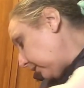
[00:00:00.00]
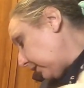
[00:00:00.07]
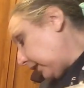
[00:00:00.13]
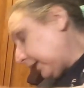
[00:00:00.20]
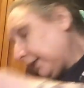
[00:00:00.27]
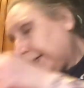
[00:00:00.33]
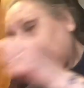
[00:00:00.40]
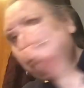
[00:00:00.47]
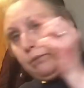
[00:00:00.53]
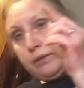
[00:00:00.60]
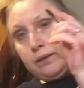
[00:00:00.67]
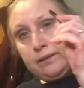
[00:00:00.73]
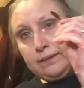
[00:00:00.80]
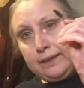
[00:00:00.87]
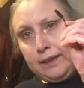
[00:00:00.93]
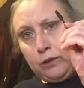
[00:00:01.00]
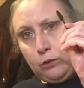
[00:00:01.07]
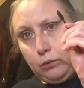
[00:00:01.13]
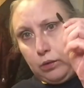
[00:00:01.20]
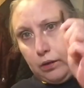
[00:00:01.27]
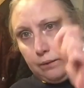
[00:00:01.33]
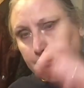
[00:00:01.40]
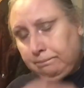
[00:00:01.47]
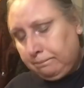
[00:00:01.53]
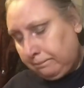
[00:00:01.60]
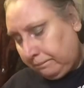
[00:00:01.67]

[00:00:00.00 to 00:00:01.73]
And then with this little one,